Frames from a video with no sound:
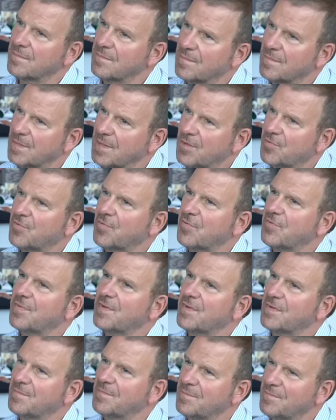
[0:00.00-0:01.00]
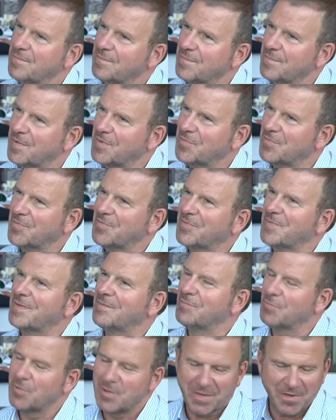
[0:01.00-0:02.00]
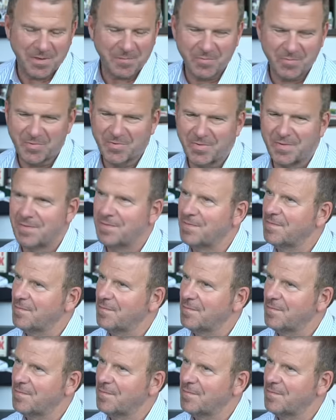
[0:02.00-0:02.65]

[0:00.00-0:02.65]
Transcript: Interesting. Right? Interesting. 100%. It's, right?